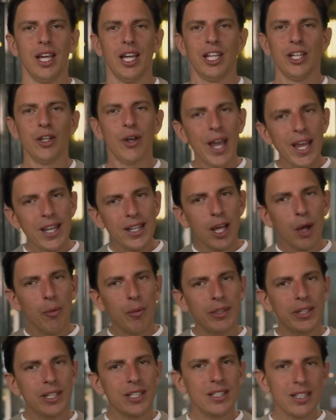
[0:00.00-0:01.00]
You end up
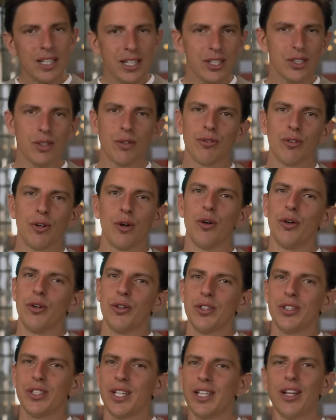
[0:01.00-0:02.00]
with this list of
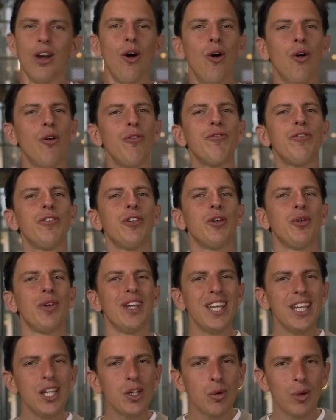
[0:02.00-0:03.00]
goals that all feel
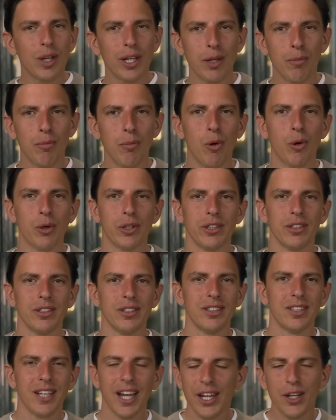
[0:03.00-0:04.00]
equally
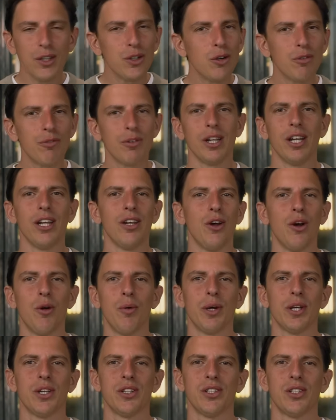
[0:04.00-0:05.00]
important and you don't really know
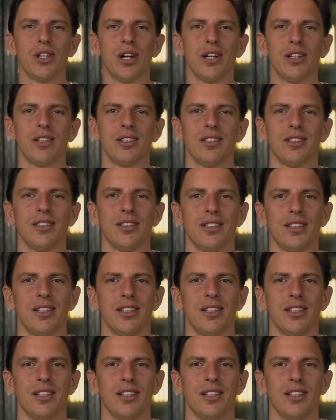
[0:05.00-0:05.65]
where to start.